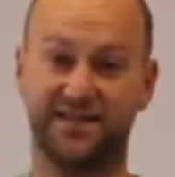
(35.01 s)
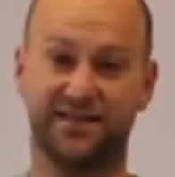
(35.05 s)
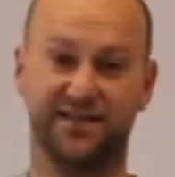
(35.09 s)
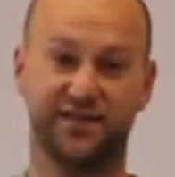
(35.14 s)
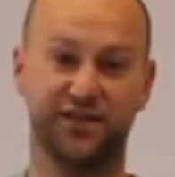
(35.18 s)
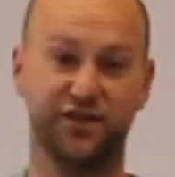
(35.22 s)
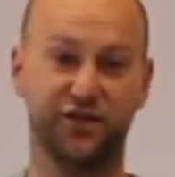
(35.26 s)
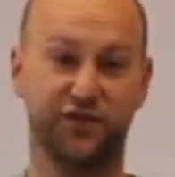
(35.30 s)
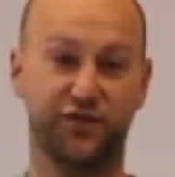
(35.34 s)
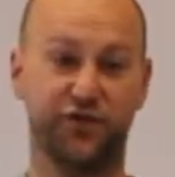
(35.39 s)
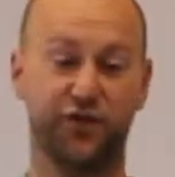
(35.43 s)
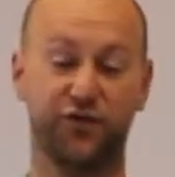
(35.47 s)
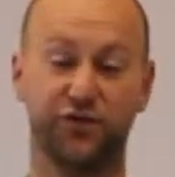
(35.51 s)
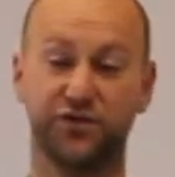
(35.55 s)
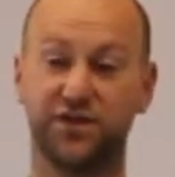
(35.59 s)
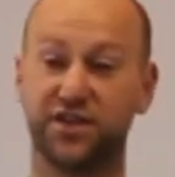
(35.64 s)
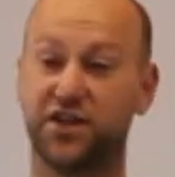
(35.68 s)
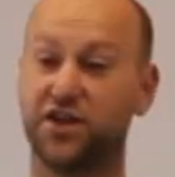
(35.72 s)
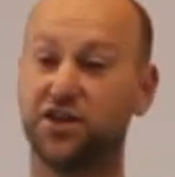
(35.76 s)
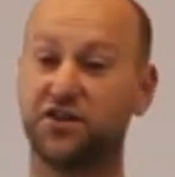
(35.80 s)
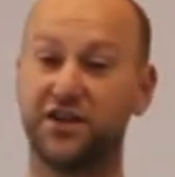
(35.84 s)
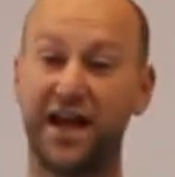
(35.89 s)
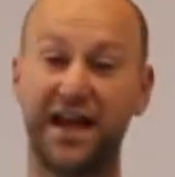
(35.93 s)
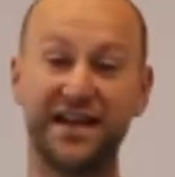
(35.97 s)
He thought they
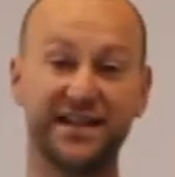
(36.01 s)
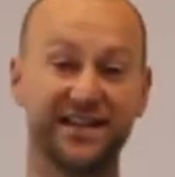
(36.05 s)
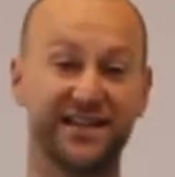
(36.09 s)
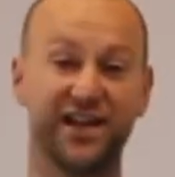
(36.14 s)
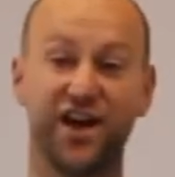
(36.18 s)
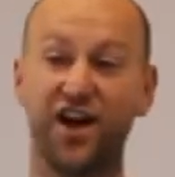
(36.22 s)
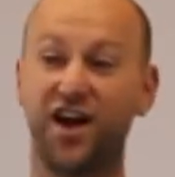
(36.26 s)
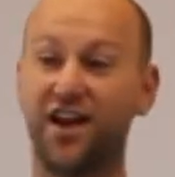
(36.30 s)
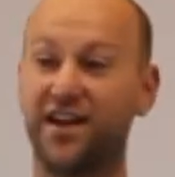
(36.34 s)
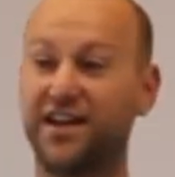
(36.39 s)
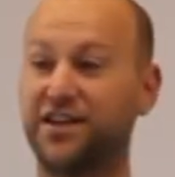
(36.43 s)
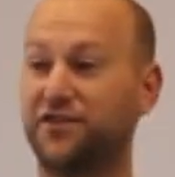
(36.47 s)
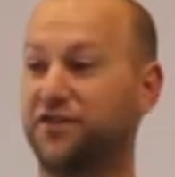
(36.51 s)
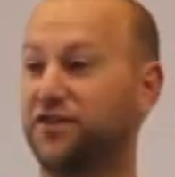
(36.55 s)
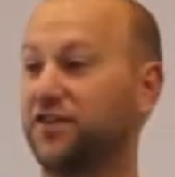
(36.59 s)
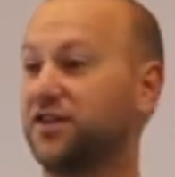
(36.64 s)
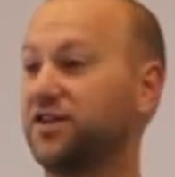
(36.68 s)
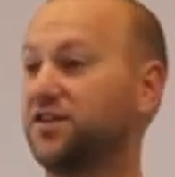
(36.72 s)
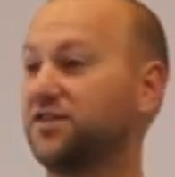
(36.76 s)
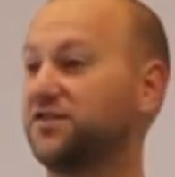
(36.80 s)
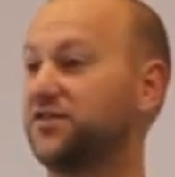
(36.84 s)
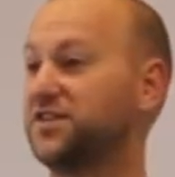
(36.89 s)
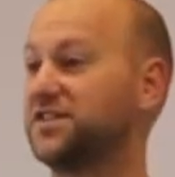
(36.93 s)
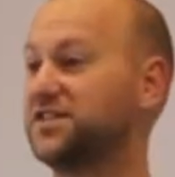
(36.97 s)
could have ended early
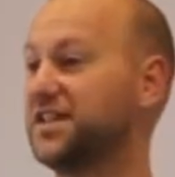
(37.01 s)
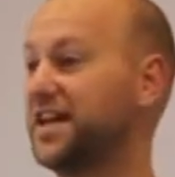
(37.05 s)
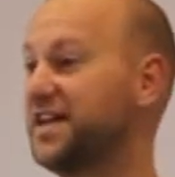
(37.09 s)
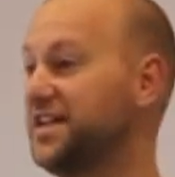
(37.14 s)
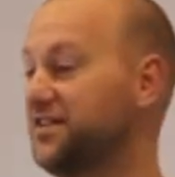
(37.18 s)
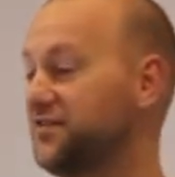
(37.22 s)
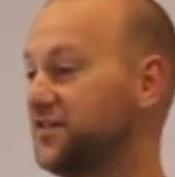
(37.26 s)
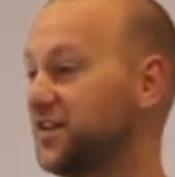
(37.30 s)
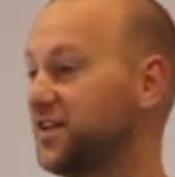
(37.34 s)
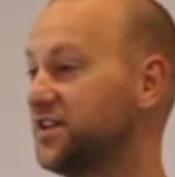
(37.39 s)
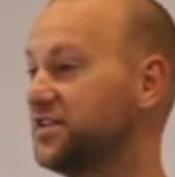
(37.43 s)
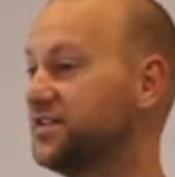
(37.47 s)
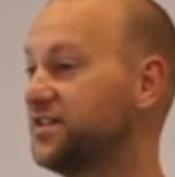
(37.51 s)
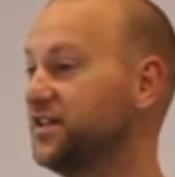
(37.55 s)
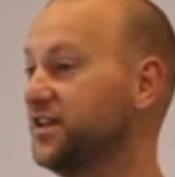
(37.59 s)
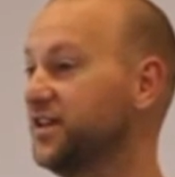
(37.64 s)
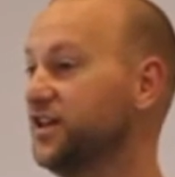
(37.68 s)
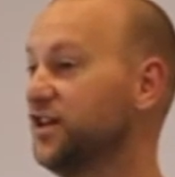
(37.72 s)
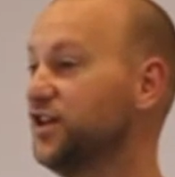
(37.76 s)
for, for David.